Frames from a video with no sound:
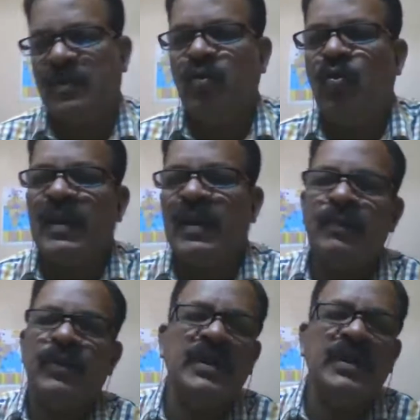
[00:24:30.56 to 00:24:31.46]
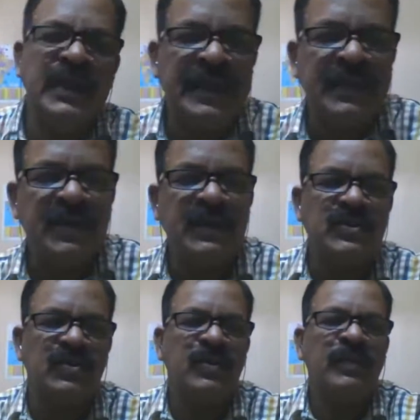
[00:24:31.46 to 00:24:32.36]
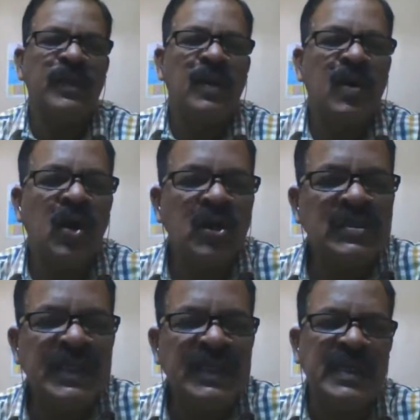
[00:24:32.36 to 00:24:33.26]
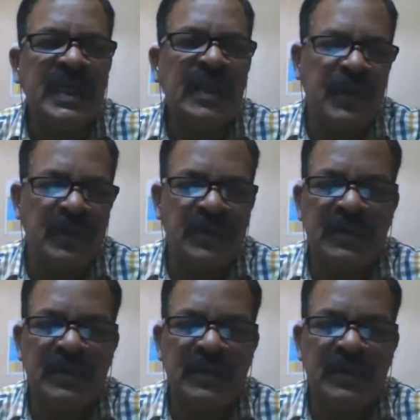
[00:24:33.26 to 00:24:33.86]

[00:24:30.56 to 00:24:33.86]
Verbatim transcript: One important indicator is your gross national product.